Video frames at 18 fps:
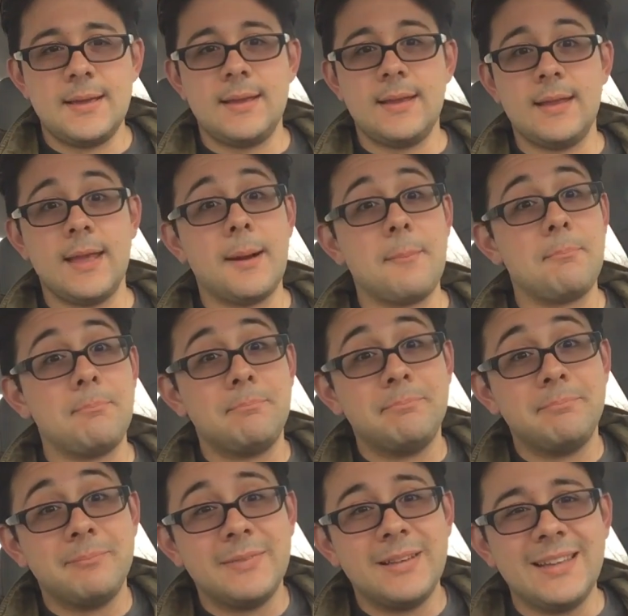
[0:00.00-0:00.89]
Yep.
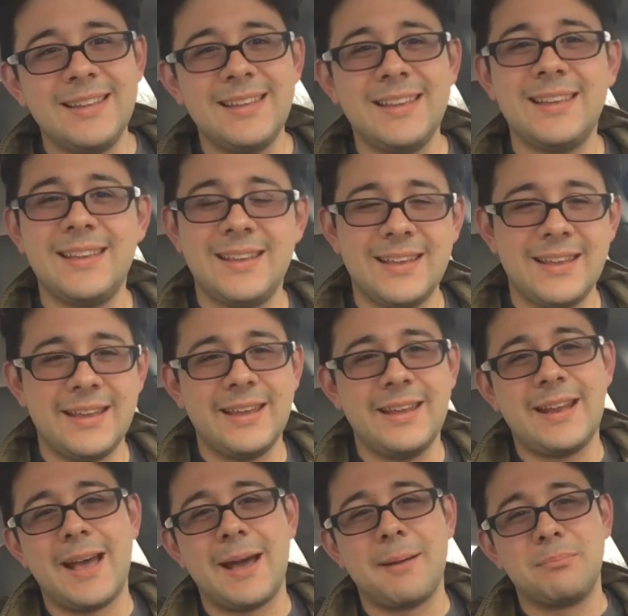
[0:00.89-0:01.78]

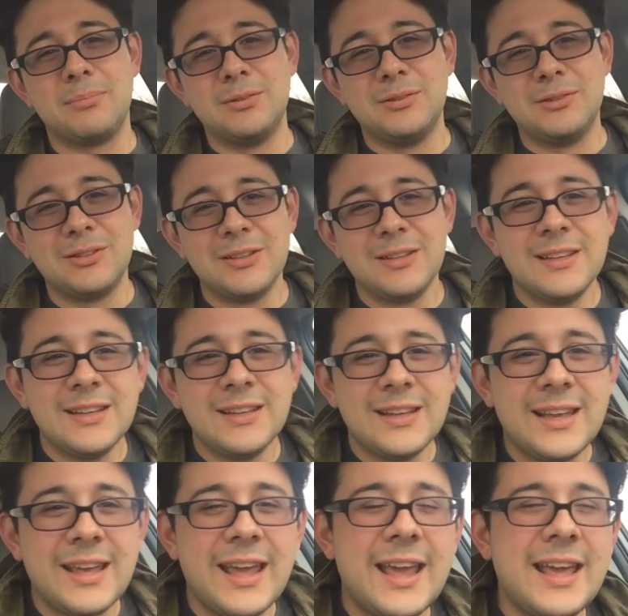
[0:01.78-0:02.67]
It happened.
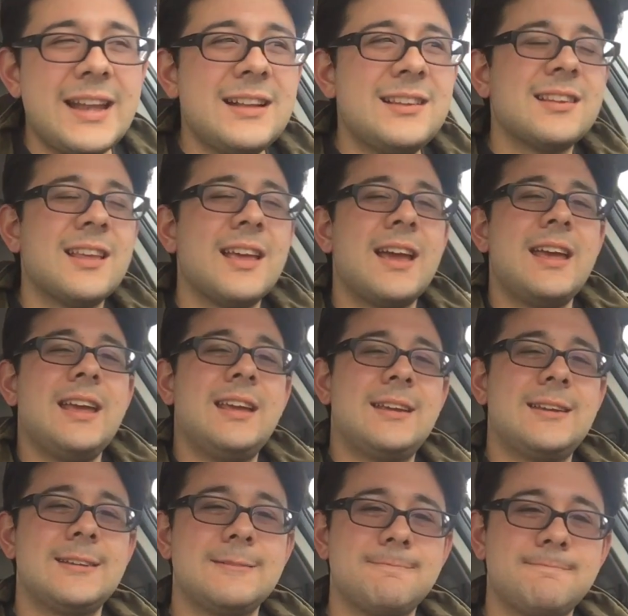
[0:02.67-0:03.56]
And it's
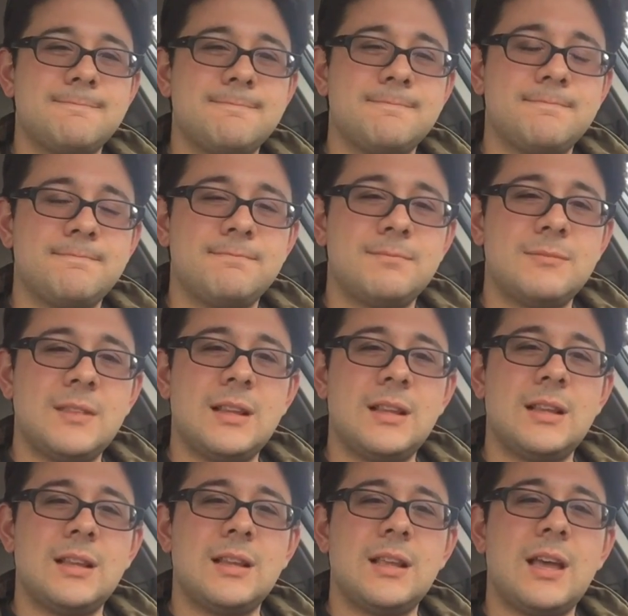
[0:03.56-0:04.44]
like,
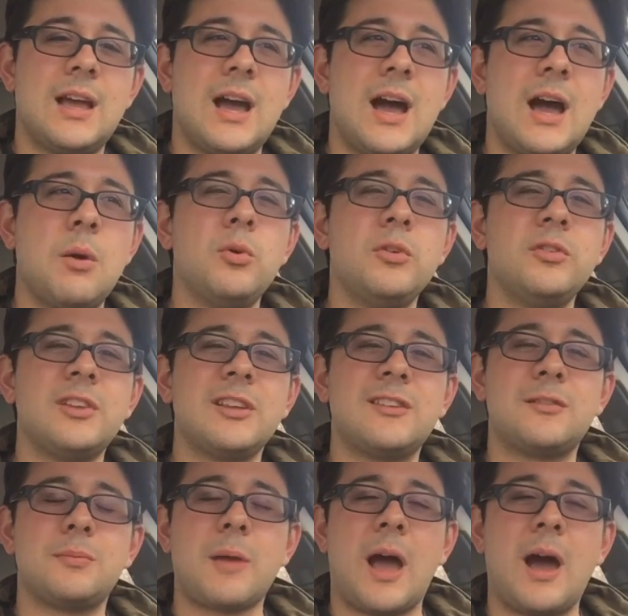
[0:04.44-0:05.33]
I
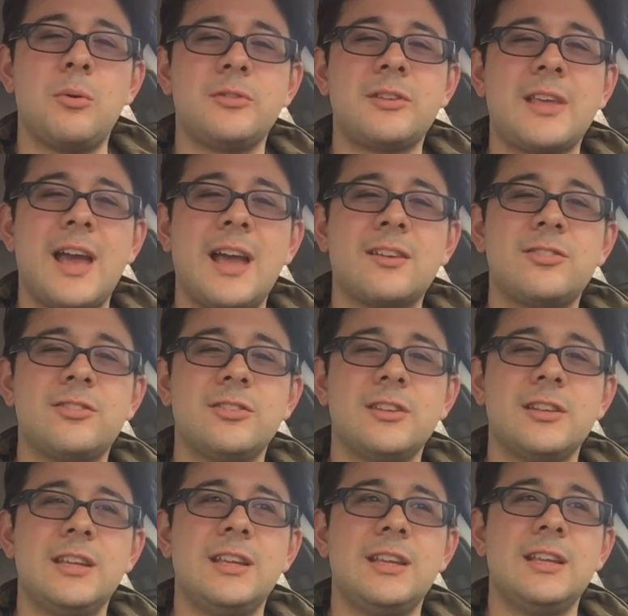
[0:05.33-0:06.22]
was
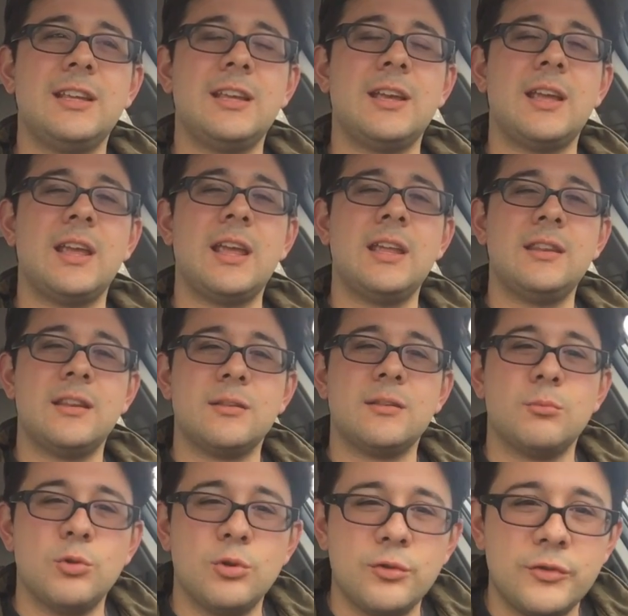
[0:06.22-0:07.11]
actually in
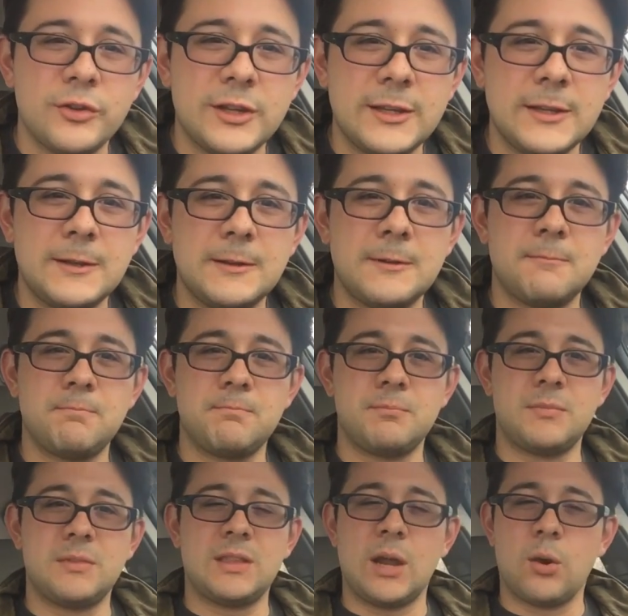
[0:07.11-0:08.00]
the movie.
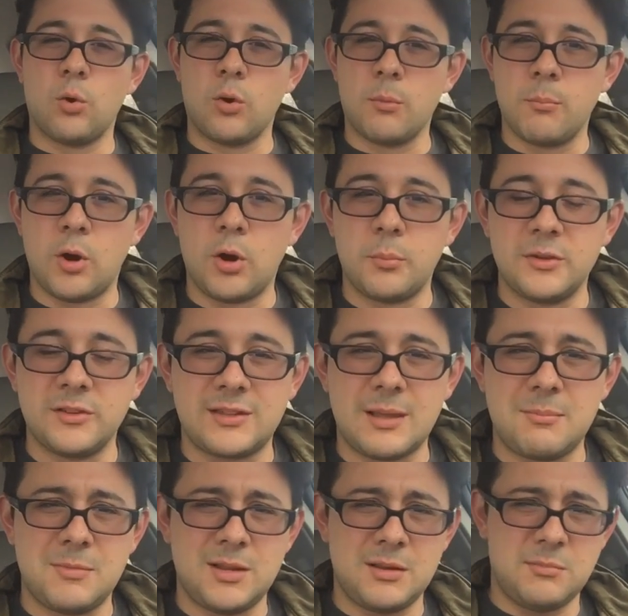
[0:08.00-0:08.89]
There were moments
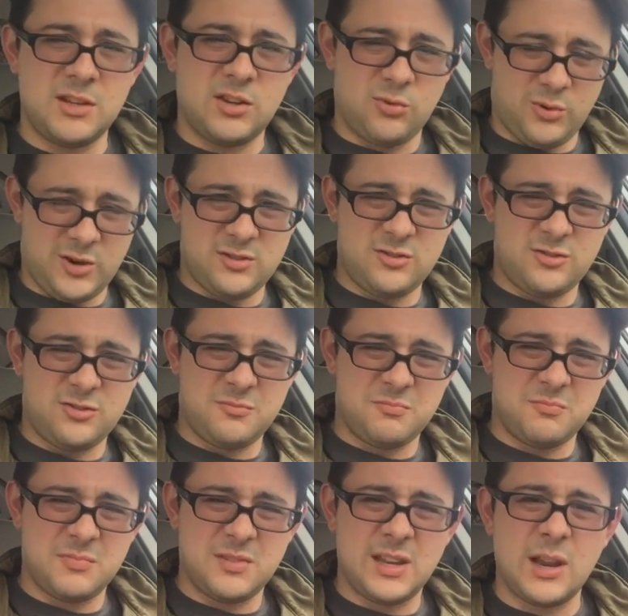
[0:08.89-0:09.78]
that made me cringe.
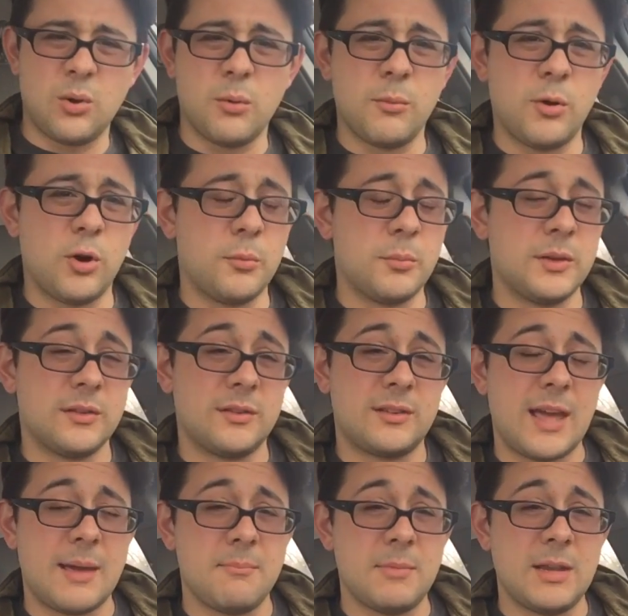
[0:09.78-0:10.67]
There were moments
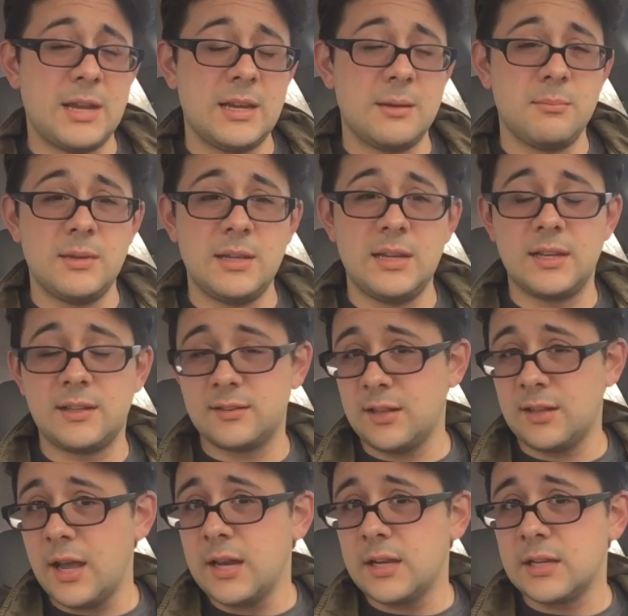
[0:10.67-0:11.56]
that made me
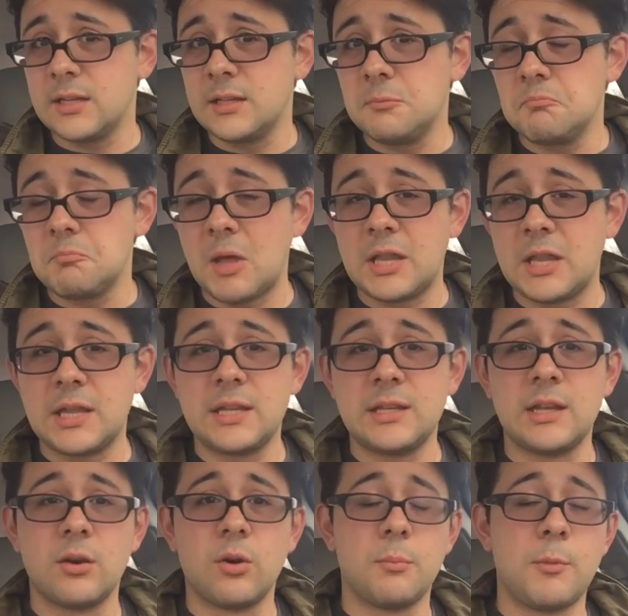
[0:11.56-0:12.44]
excited. And
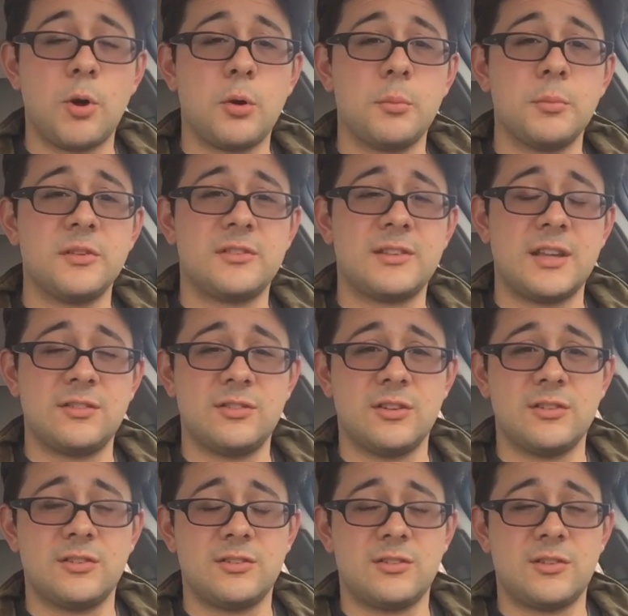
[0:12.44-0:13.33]
then there were moments that
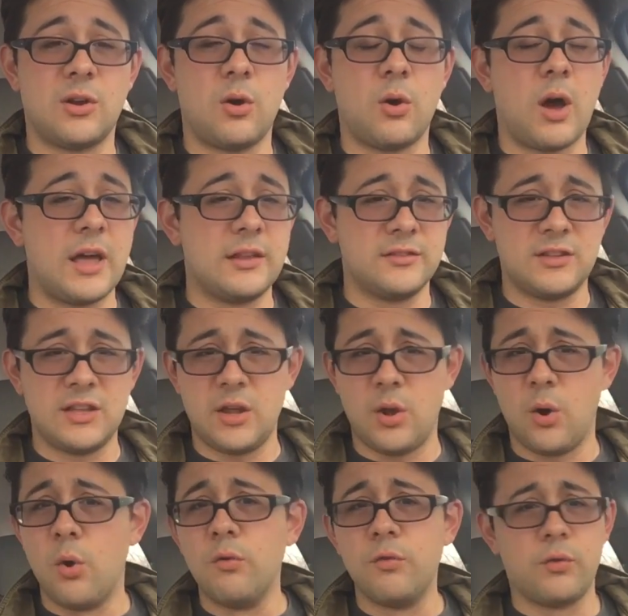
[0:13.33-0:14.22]
just, as
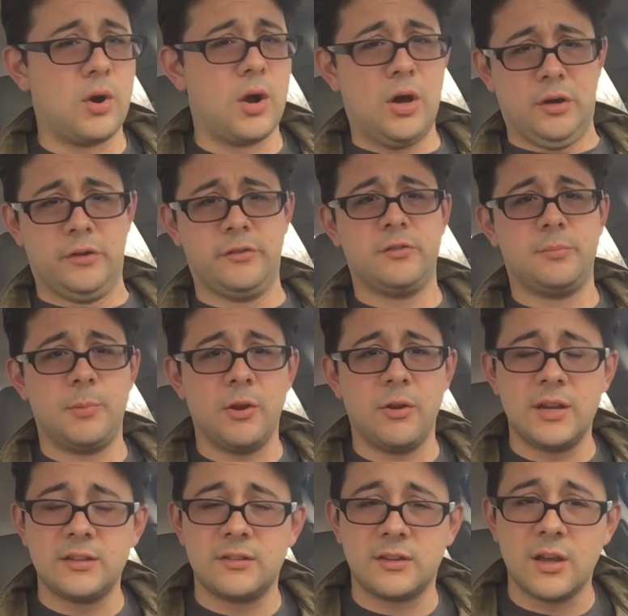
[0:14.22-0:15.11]
the overall
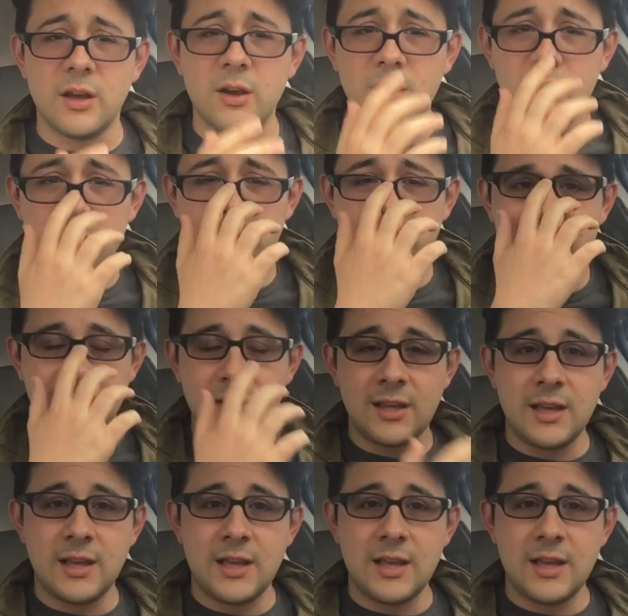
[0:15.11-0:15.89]
experience goes,